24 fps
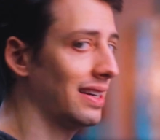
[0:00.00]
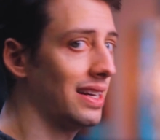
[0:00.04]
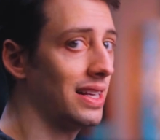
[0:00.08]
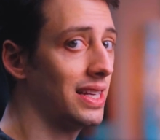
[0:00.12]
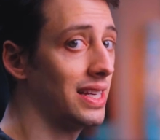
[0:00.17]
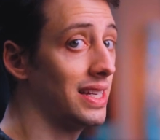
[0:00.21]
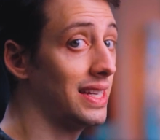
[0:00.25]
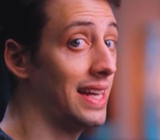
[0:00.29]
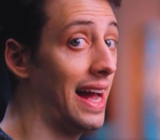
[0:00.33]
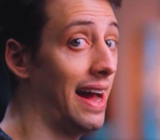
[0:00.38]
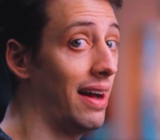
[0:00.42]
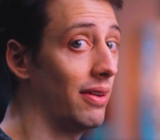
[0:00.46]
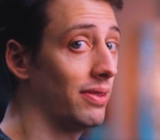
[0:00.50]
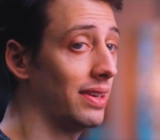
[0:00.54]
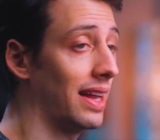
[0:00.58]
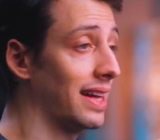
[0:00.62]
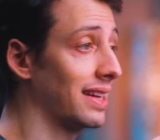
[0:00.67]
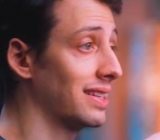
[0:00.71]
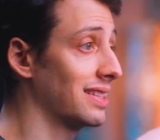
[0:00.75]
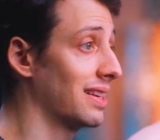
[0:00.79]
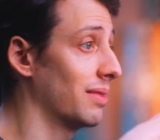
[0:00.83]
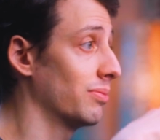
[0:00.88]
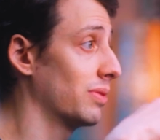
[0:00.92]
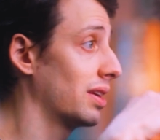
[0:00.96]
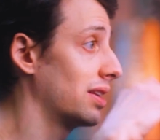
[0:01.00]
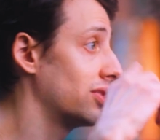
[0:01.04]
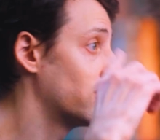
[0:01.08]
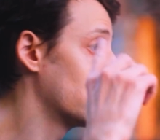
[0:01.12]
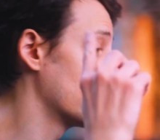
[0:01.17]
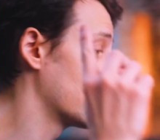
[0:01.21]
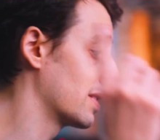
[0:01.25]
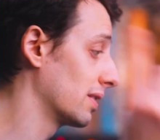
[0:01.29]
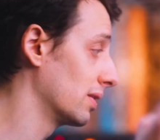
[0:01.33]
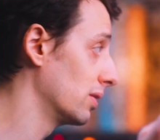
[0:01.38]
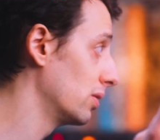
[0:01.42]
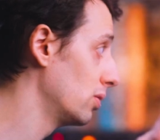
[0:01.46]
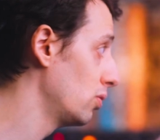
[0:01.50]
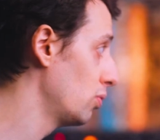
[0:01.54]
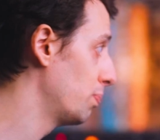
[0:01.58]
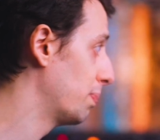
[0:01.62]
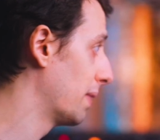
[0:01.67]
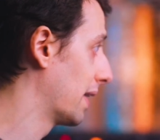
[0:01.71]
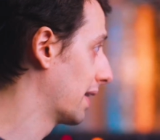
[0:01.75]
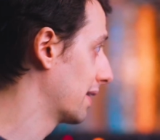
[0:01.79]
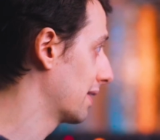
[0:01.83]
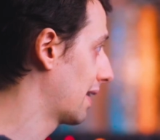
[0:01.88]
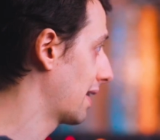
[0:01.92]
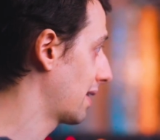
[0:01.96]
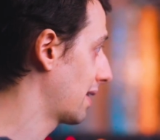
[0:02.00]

going to sound like something just looping.